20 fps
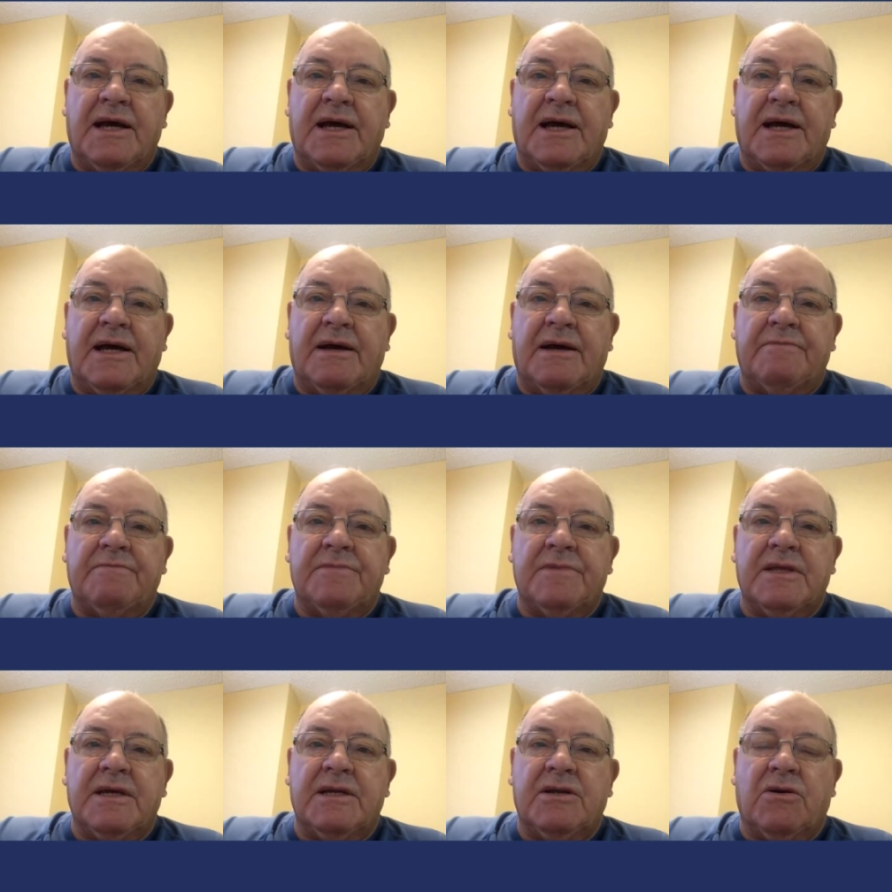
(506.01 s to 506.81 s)

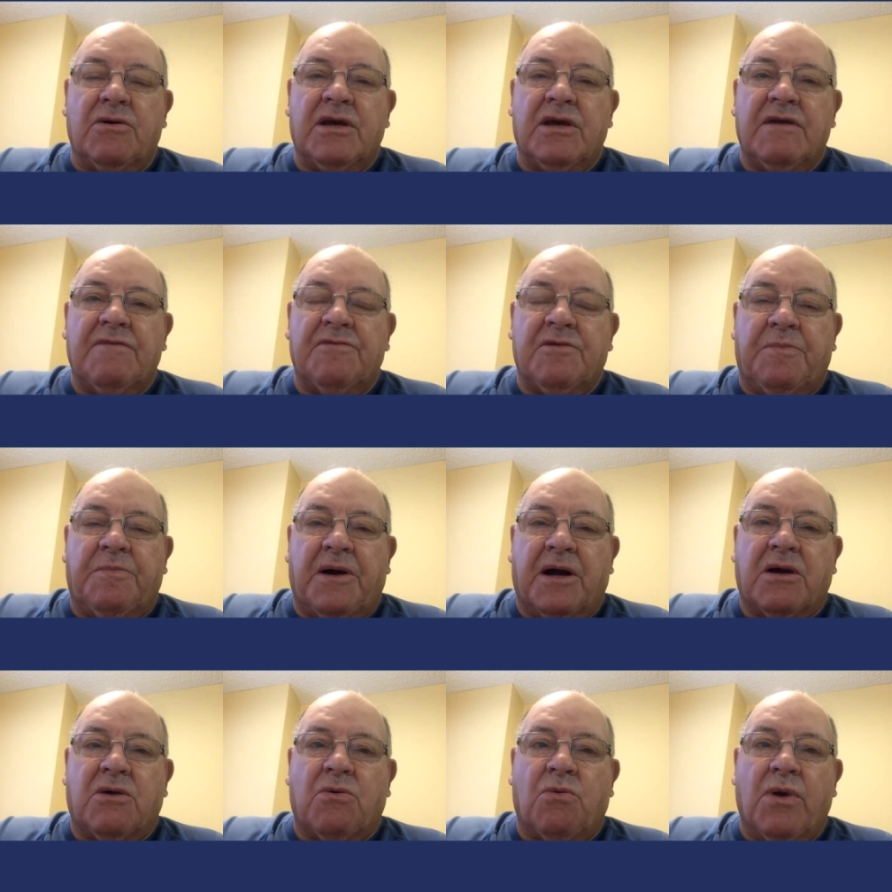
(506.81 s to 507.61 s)
Um, they don't give the
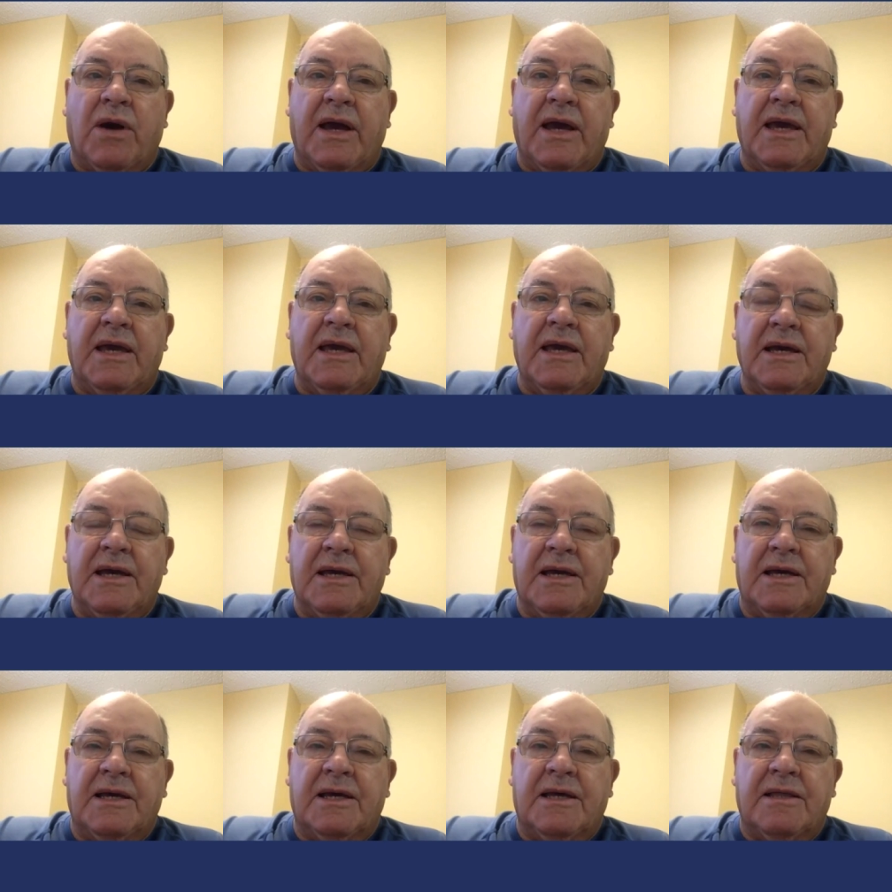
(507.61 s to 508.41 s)
puck away.
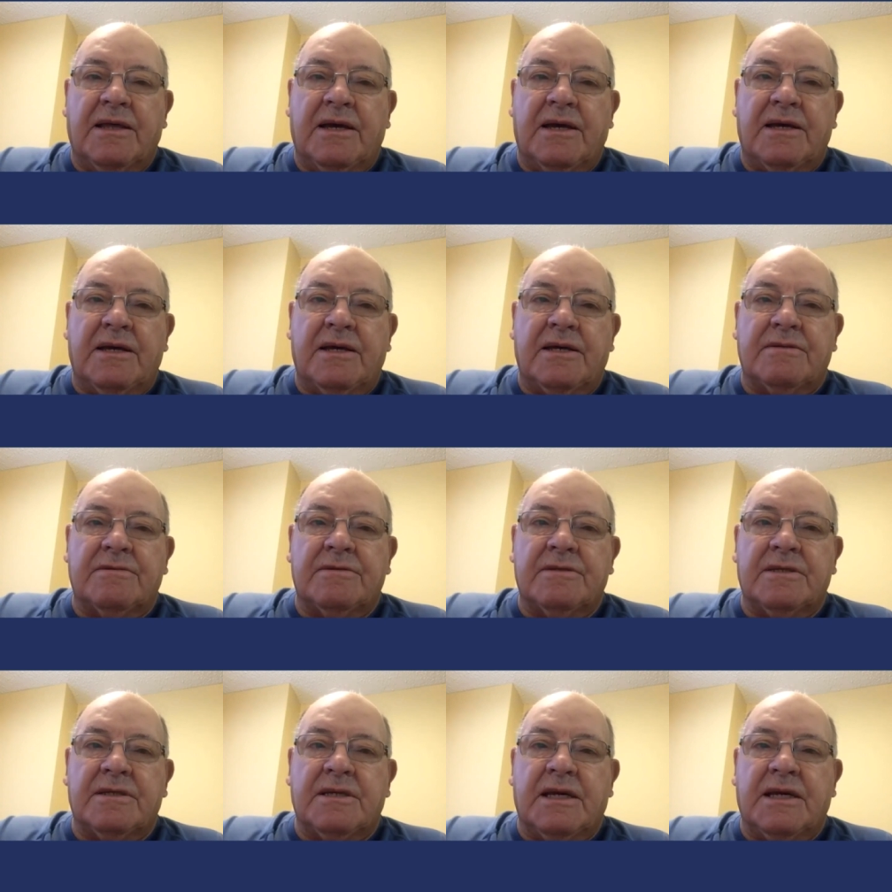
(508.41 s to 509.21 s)

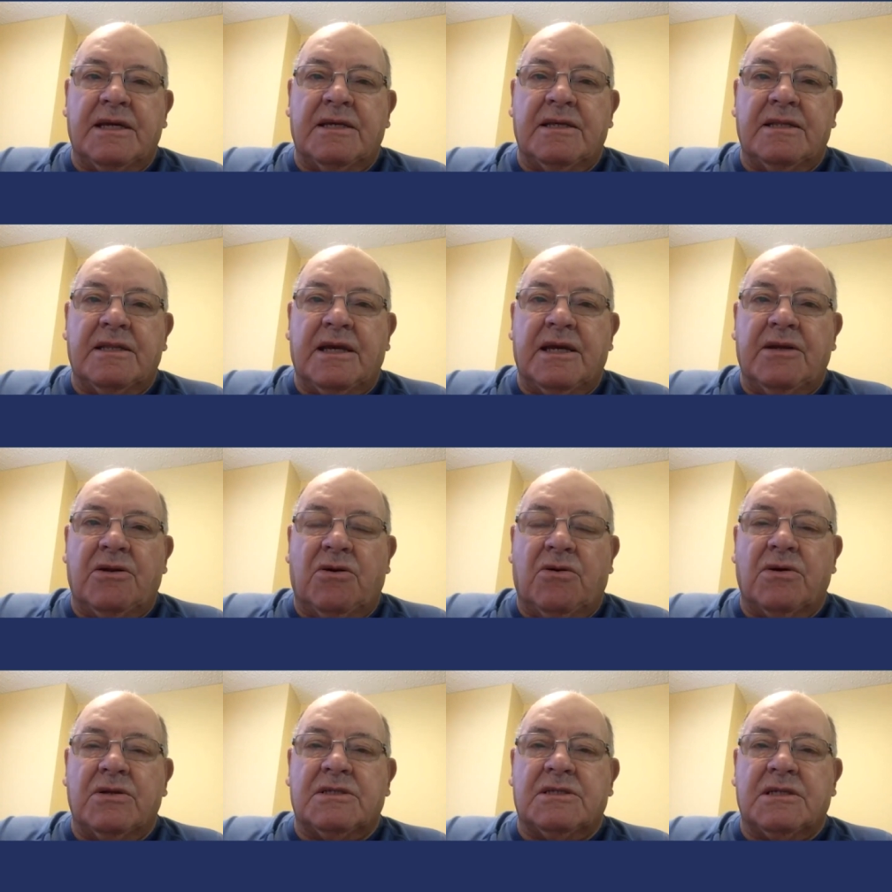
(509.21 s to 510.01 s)
they they
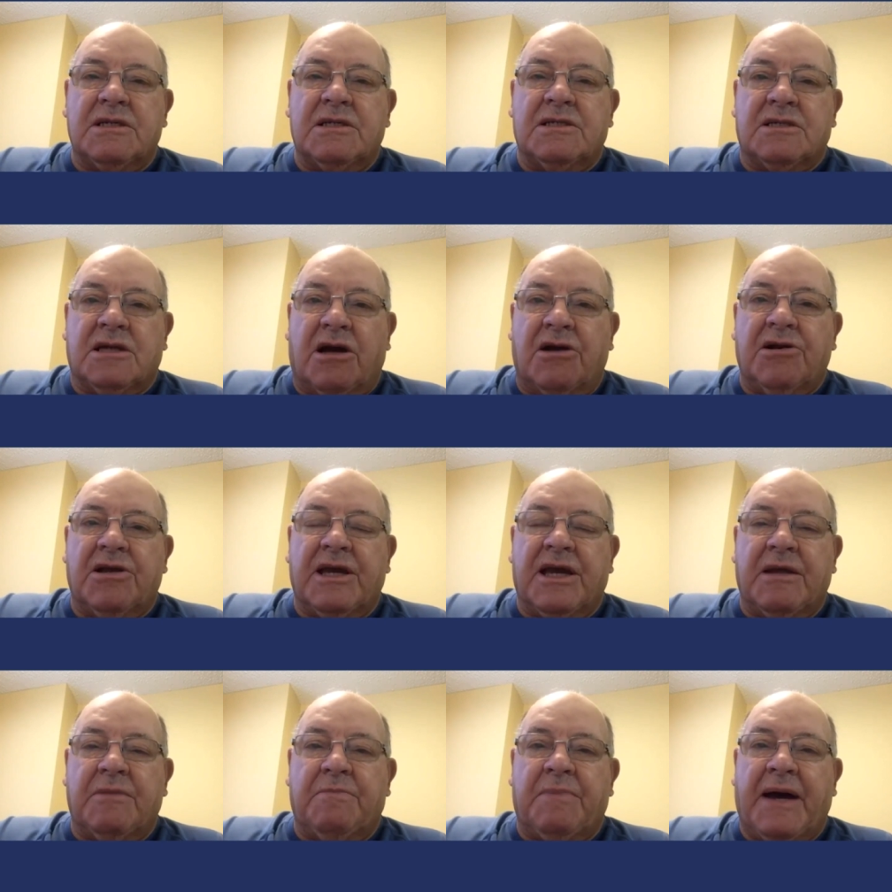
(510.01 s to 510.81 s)
know it's it's hard
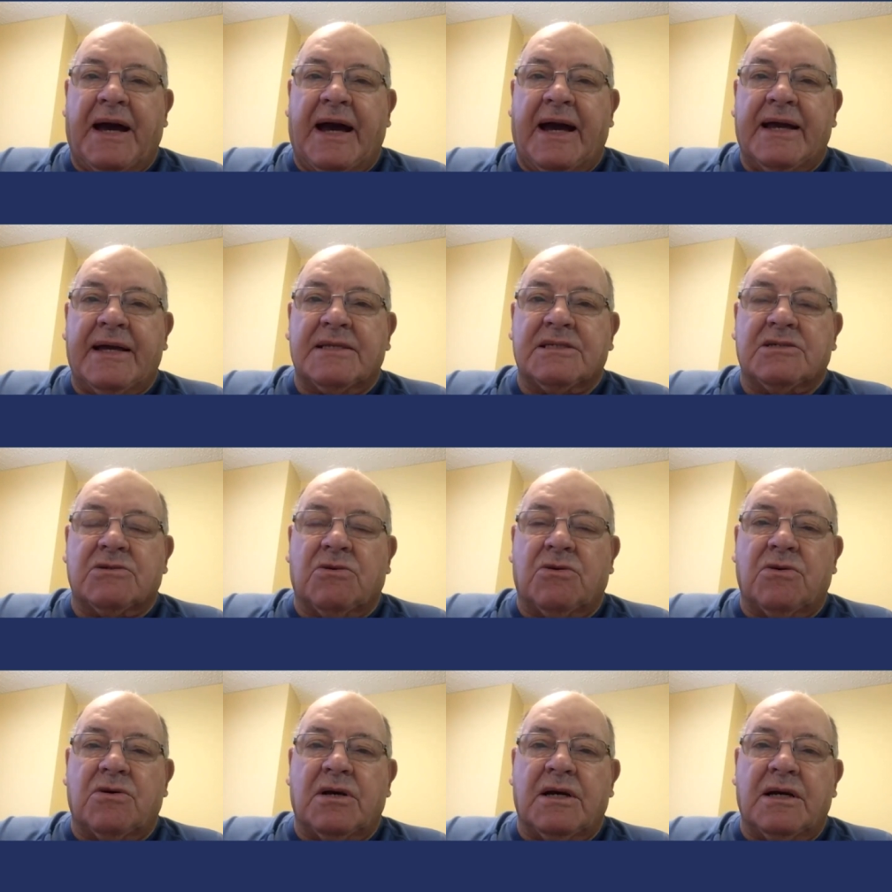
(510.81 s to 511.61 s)
to get back.
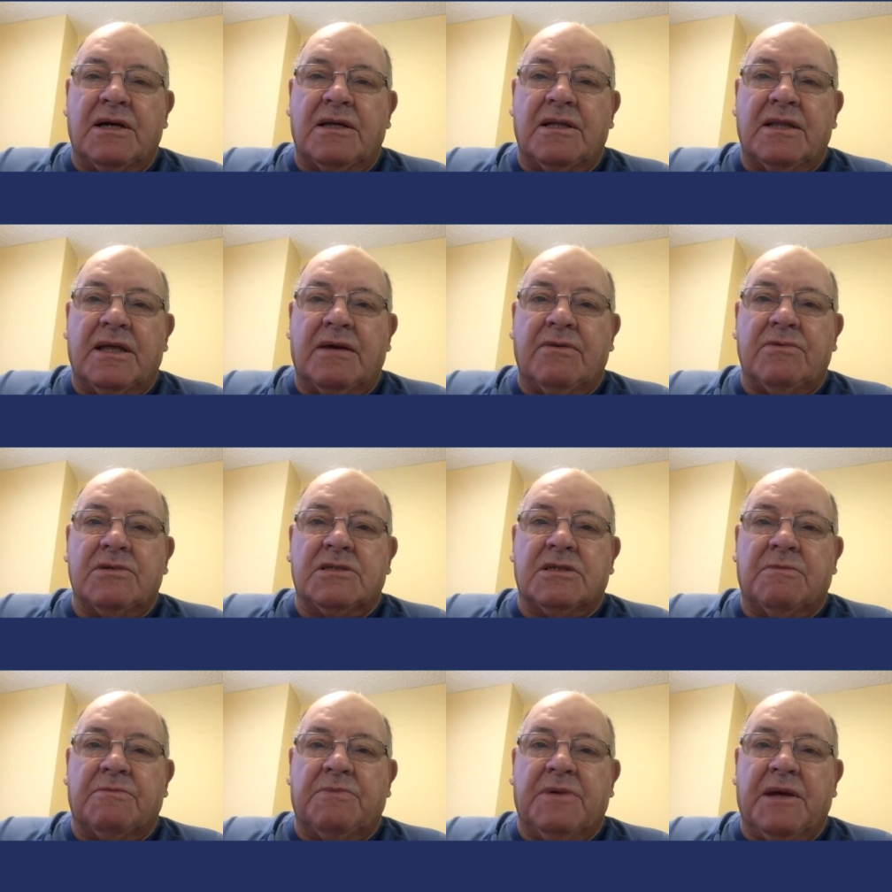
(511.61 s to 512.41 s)
So uh, that
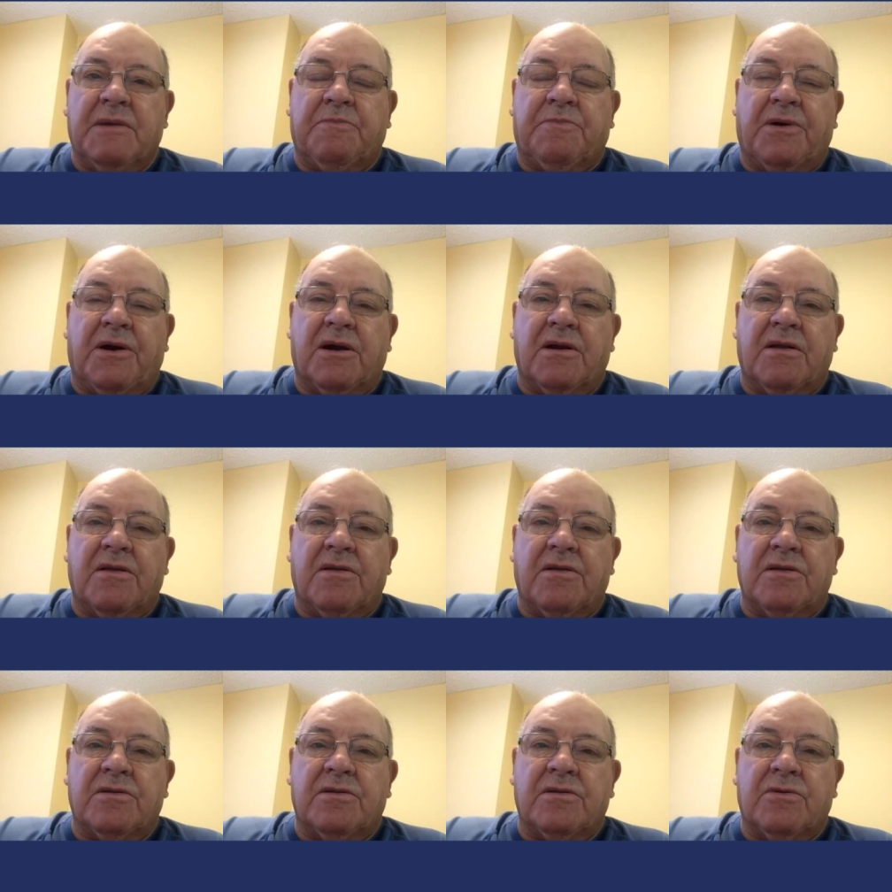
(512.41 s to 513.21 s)
was a big part
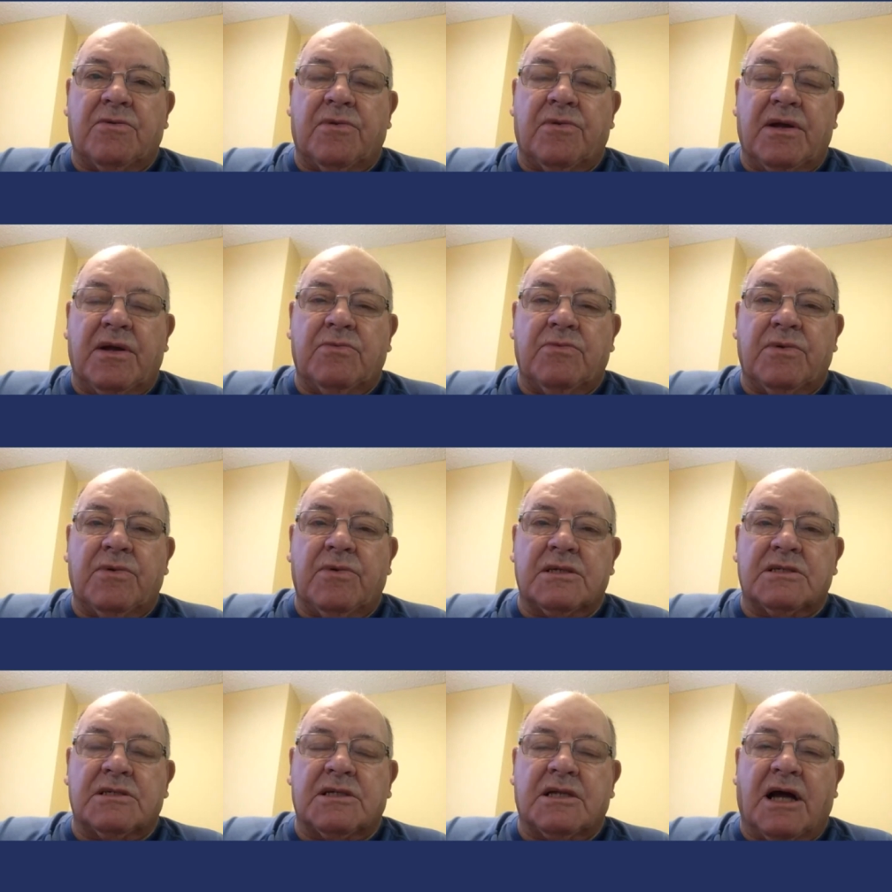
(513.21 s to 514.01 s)
of the, the Red
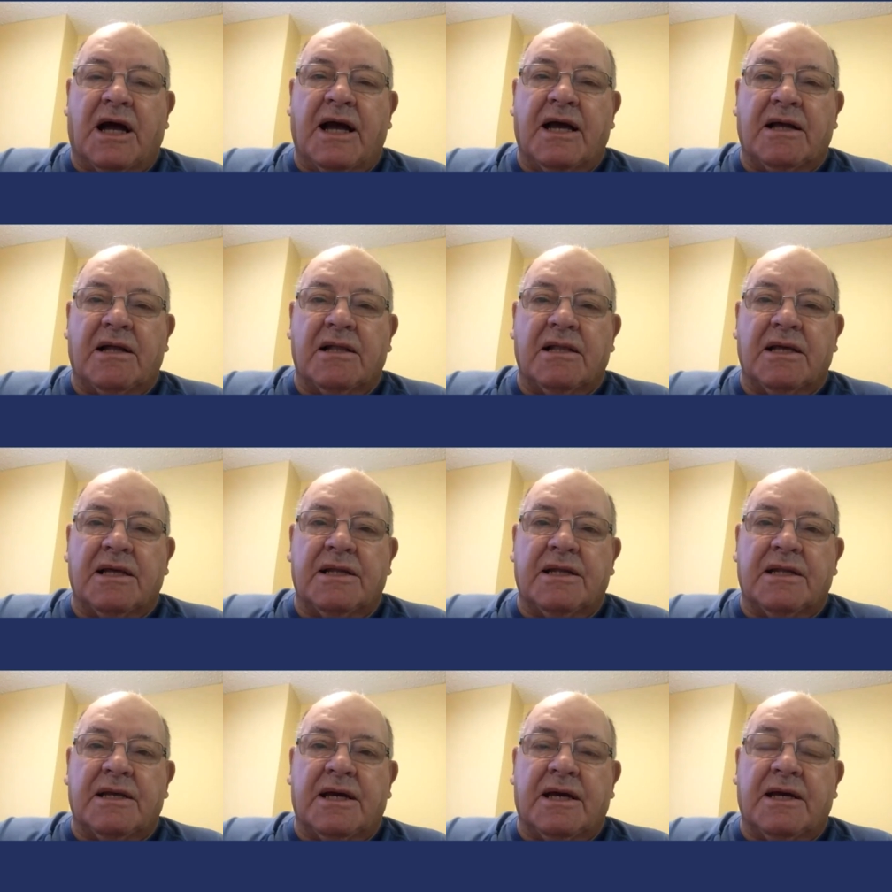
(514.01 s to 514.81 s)
Wings style and.